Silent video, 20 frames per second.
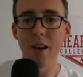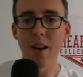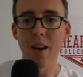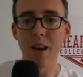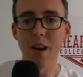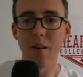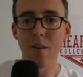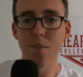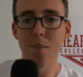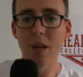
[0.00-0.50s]

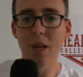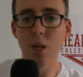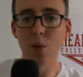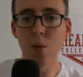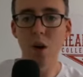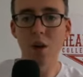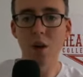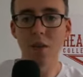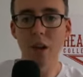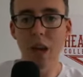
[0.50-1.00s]
of Big
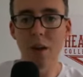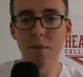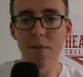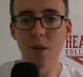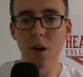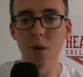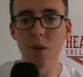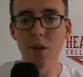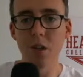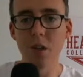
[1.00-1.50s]
12 games,
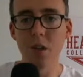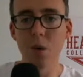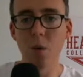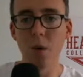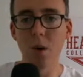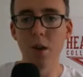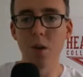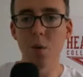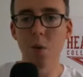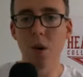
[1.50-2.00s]
only
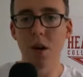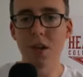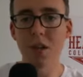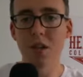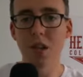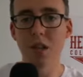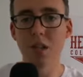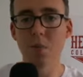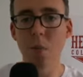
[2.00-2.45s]
scoring 26